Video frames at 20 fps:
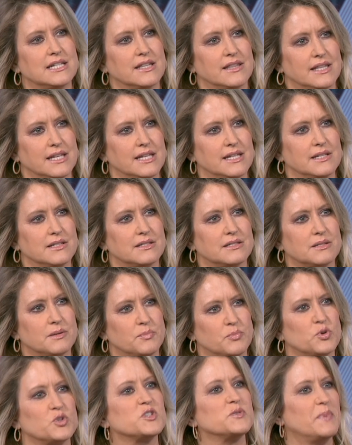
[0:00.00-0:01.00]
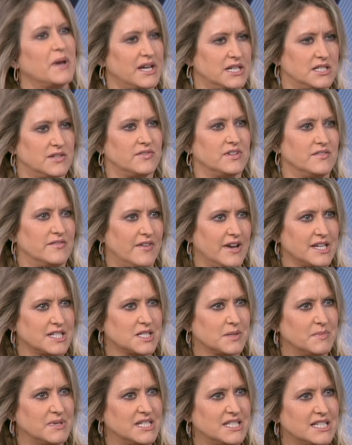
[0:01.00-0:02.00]
these prospective
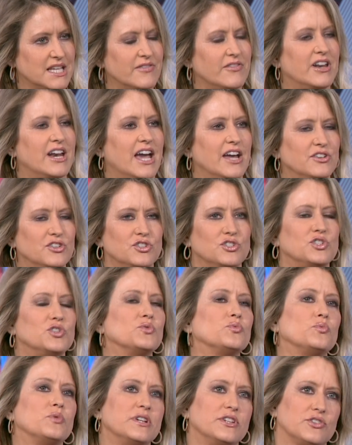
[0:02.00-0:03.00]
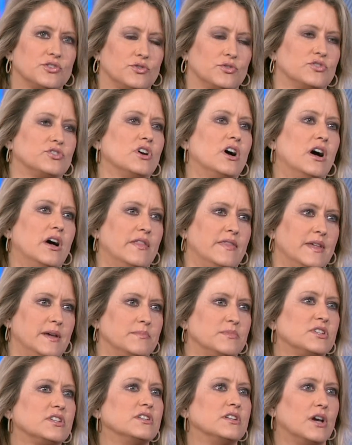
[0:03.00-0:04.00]
investments, and then how do you do research on
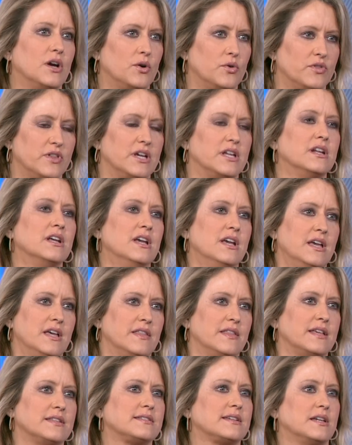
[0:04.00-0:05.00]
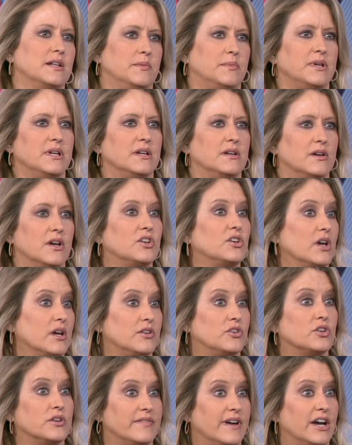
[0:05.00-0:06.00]
them to know that that's going to be a
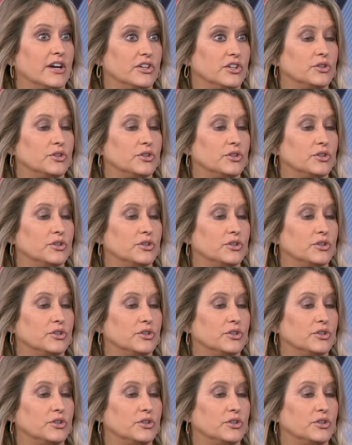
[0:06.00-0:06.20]
good value?